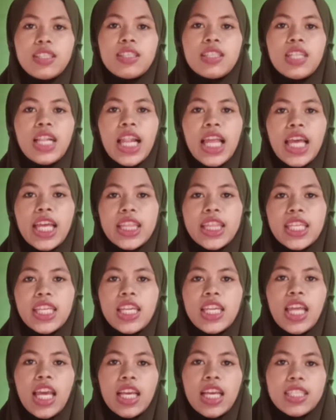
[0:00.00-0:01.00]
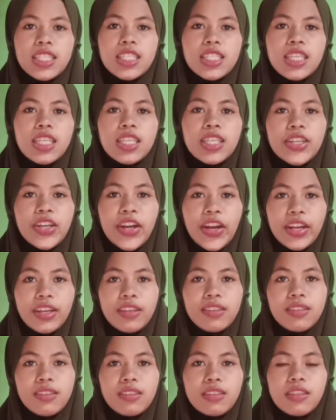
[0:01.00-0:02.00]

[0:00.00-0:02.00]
Latin as Igraine,